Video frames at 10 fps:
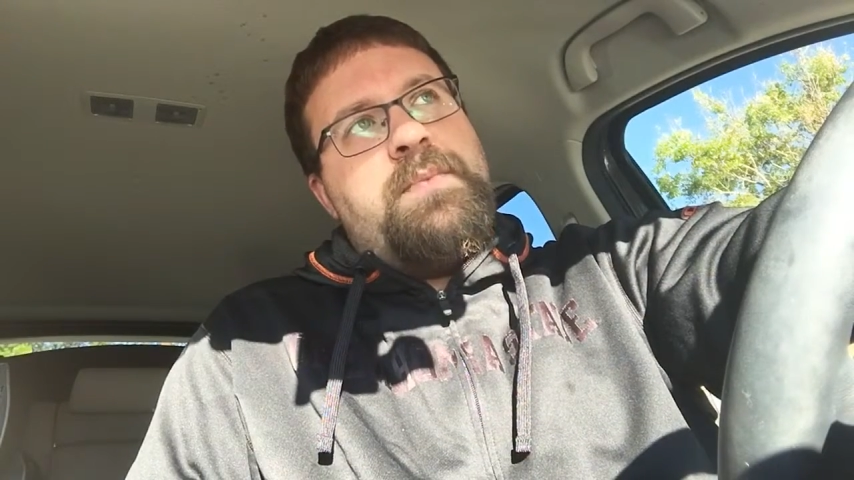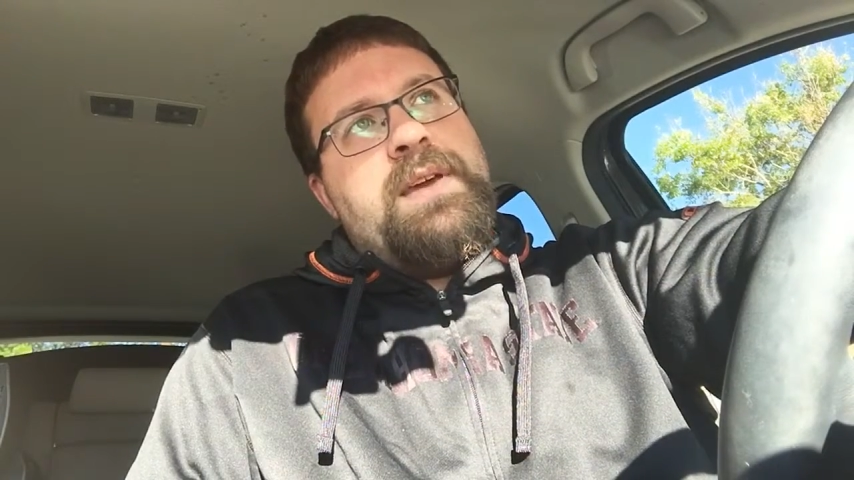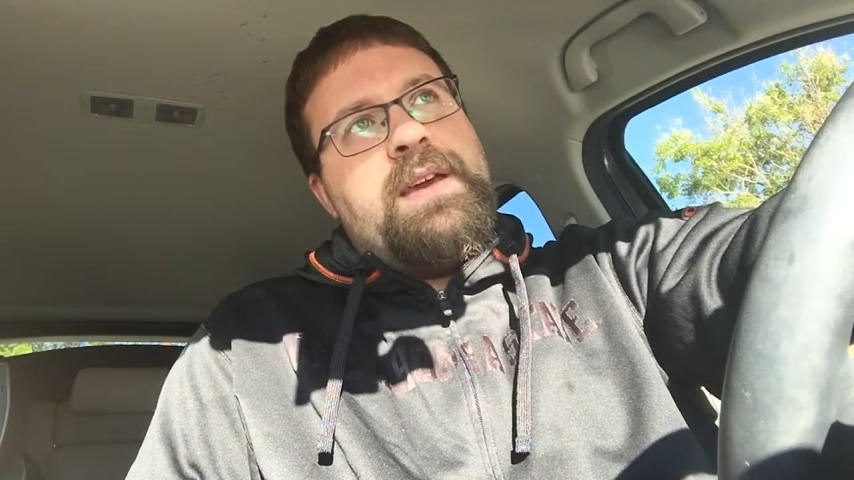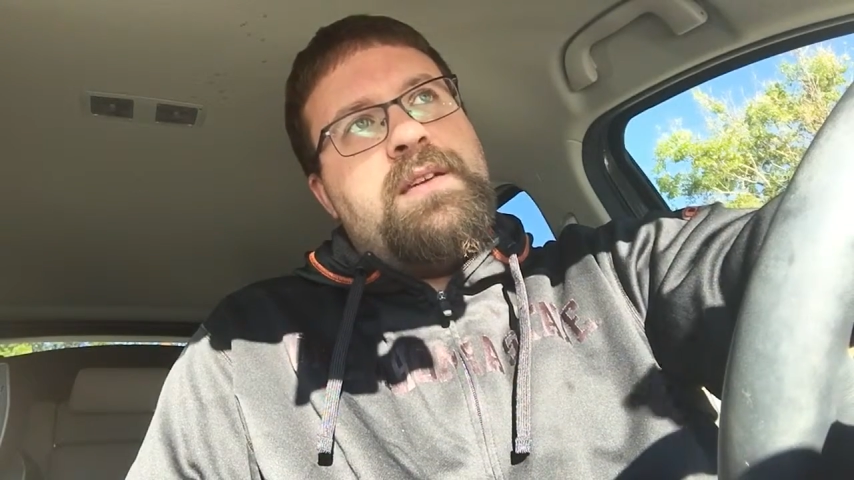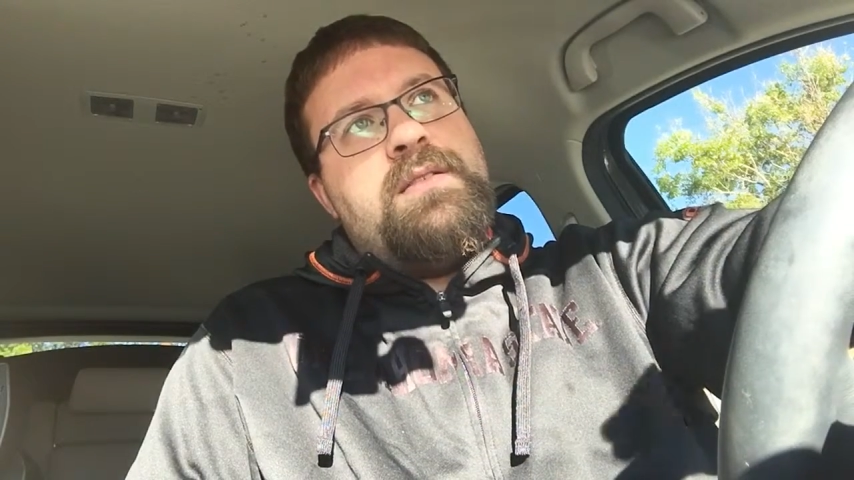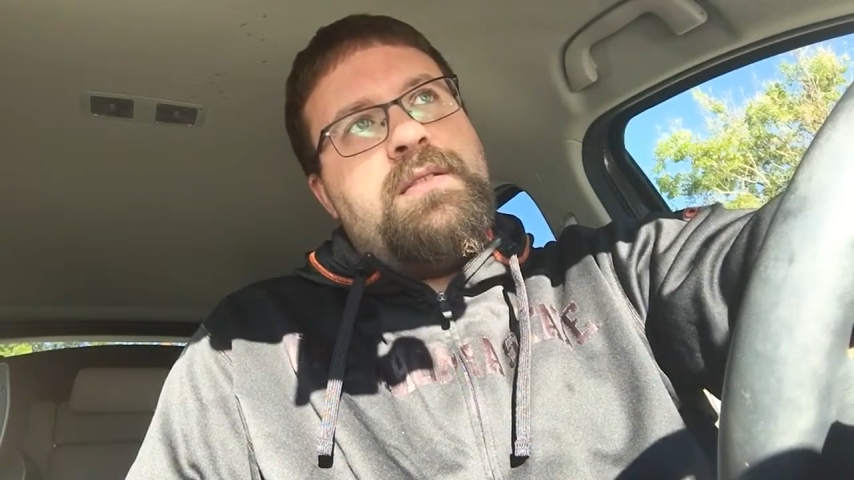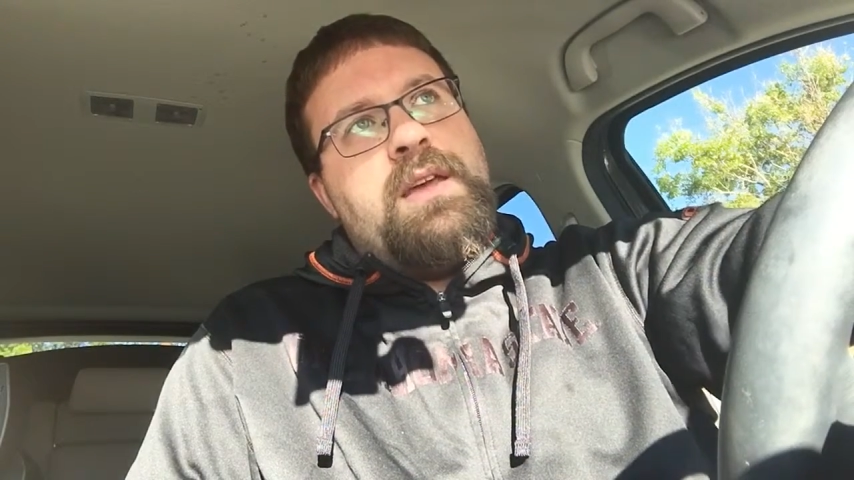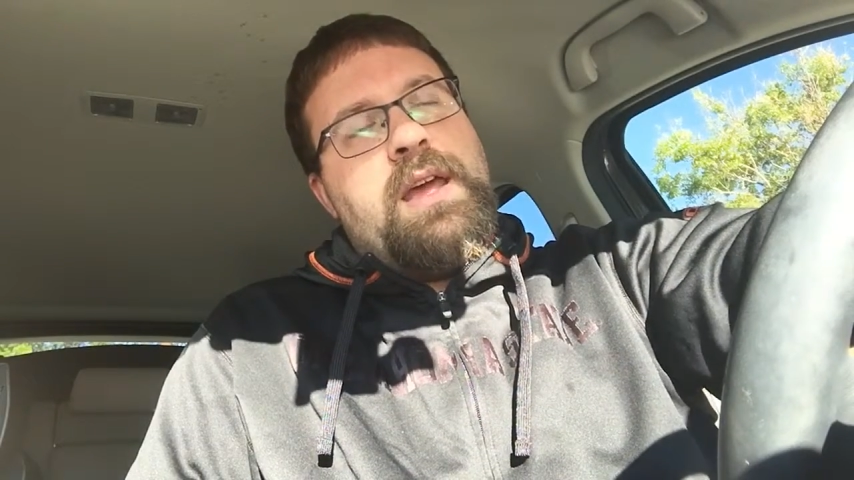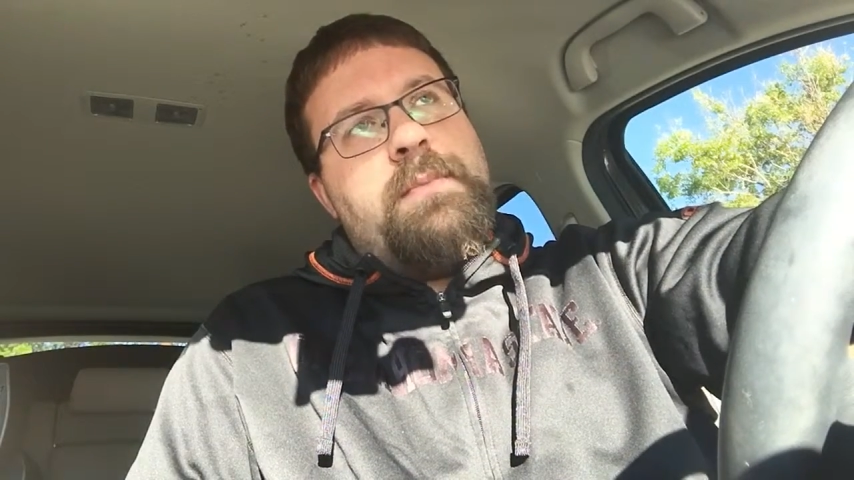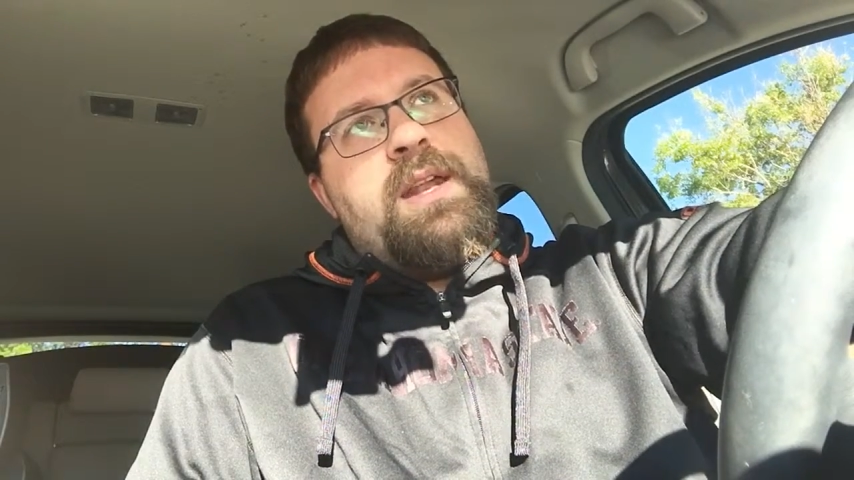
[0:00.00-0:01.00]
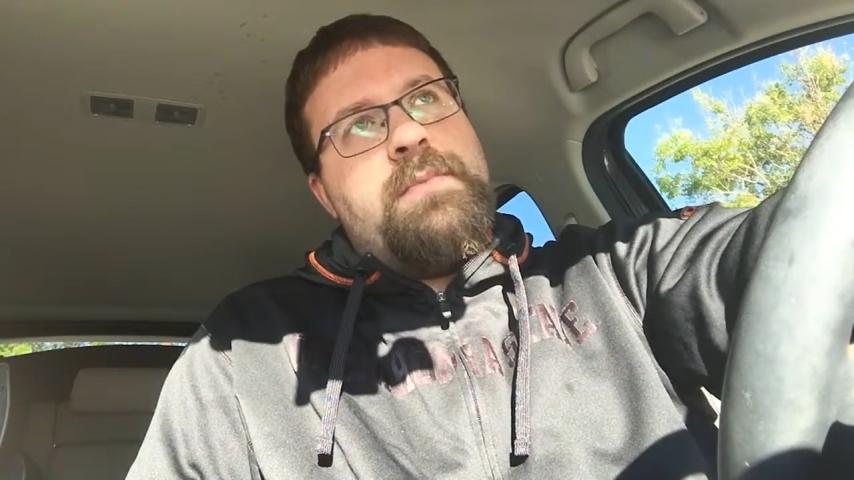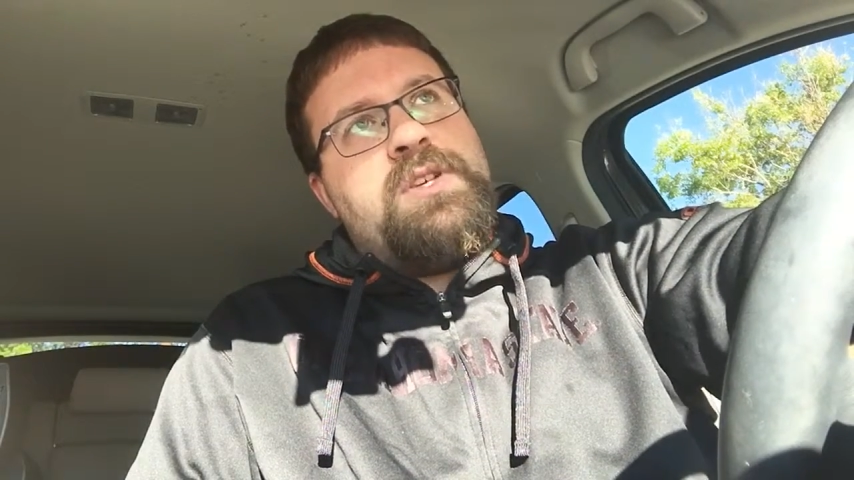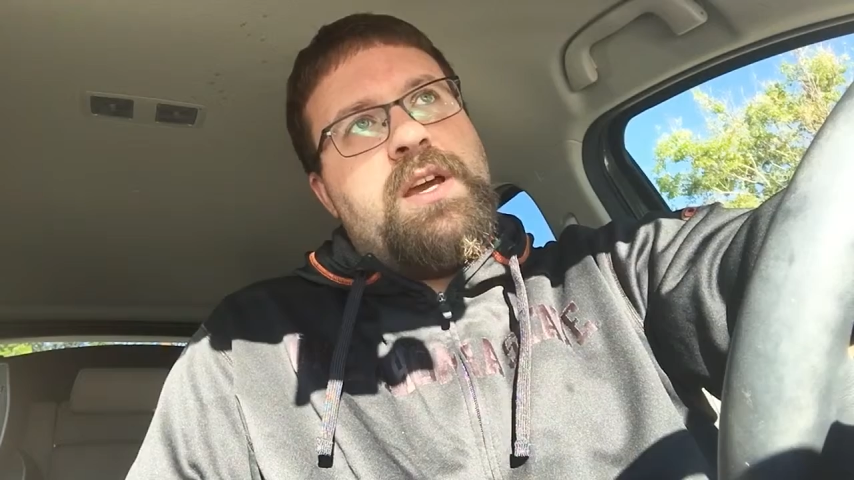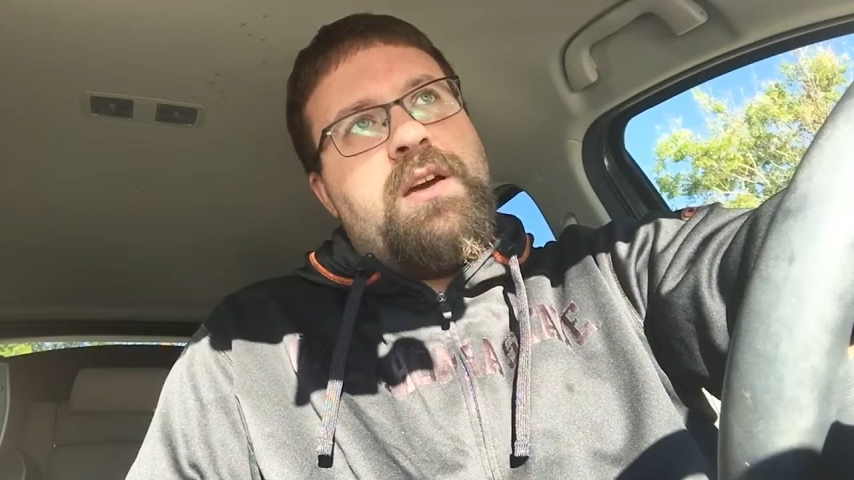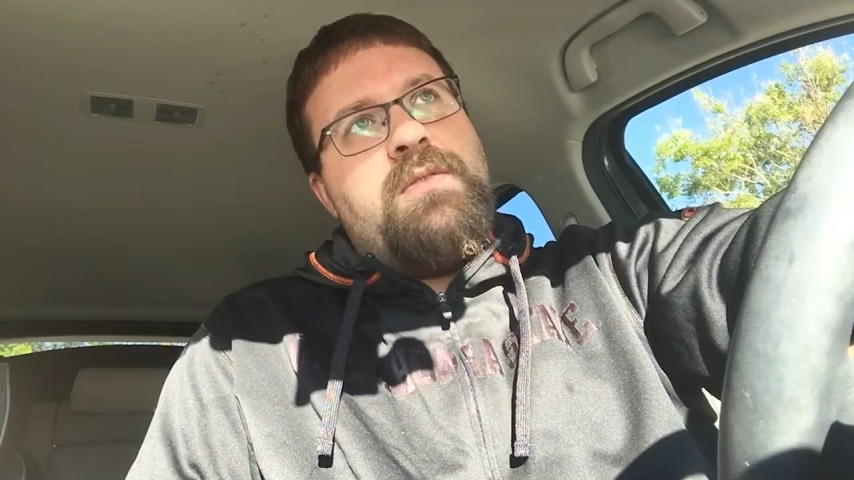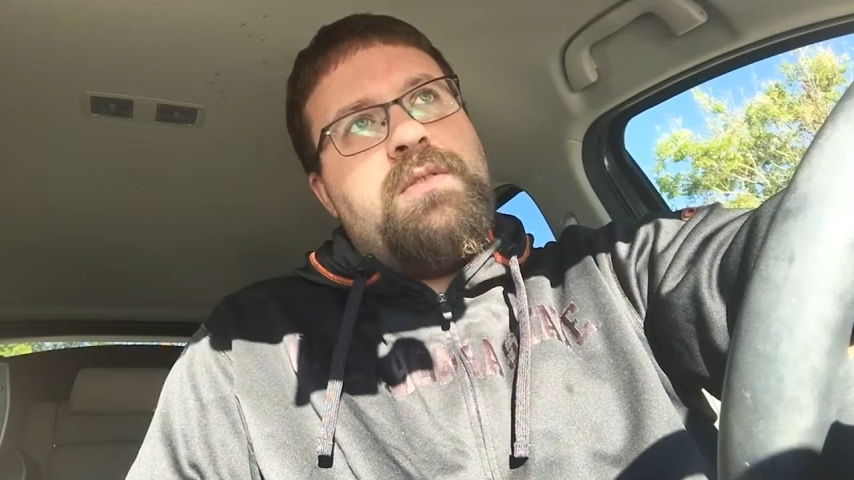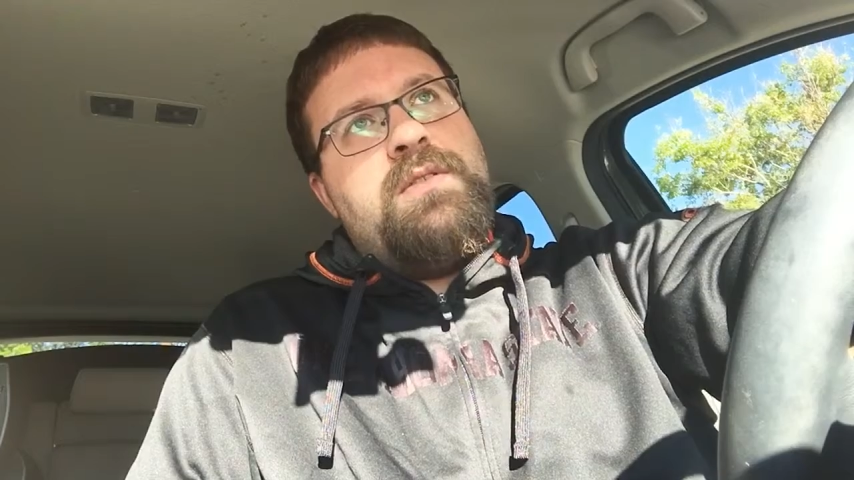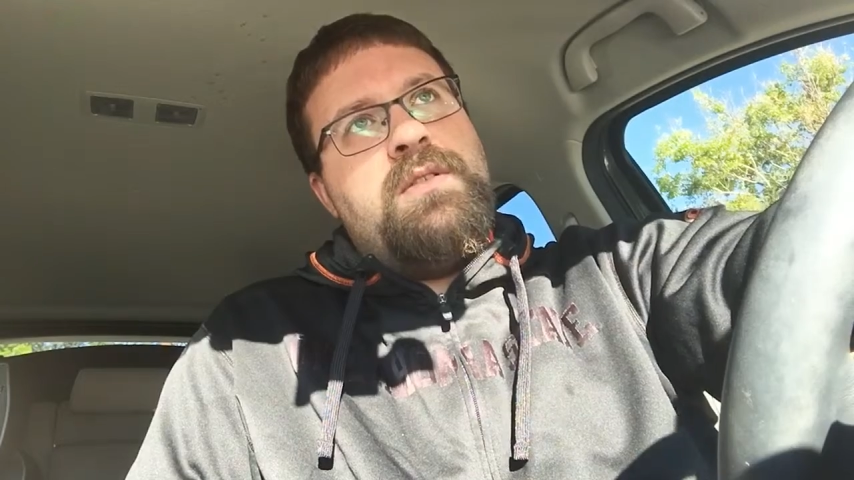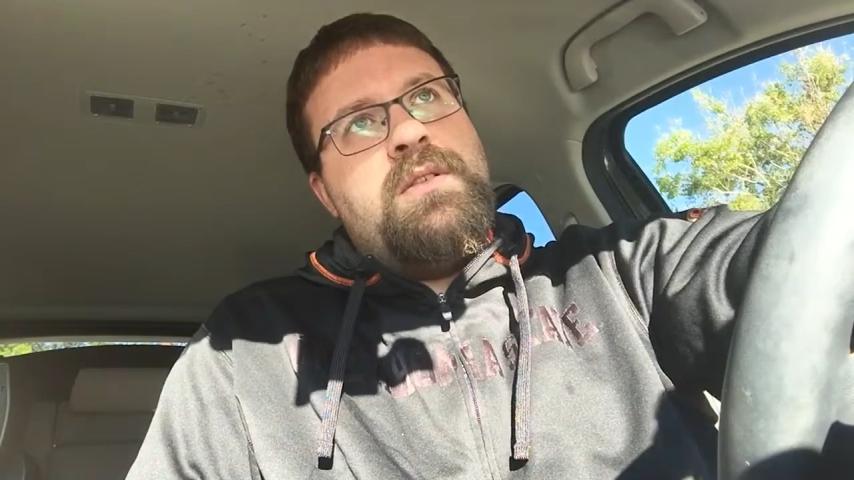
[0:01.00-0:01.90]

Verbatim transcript: LP, Eminem Show.